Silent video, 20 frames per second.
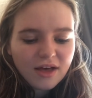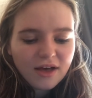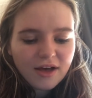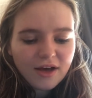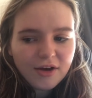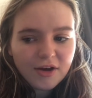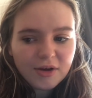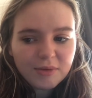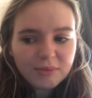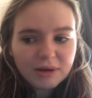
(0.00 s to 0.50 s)

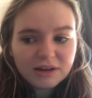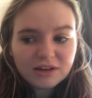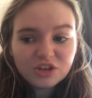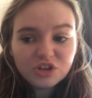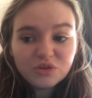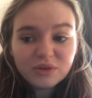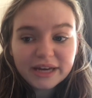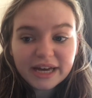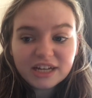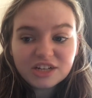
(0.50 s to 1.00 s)
And
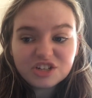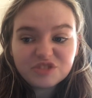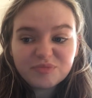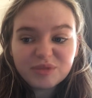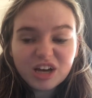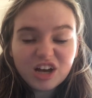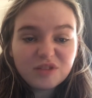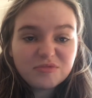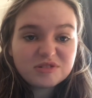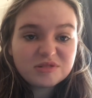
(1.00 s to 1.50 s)
you can just be
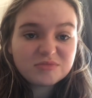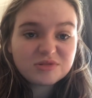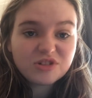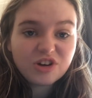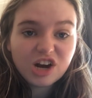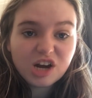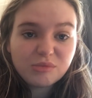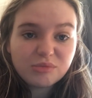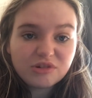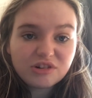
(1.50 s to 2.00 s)
a Hub
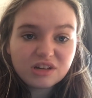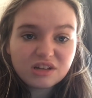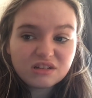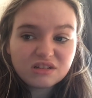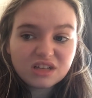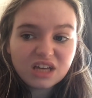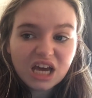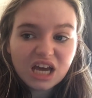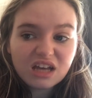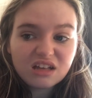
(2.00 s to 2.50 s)
subscriber and
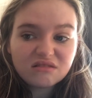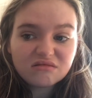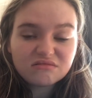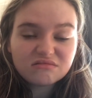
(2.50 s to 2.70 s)
get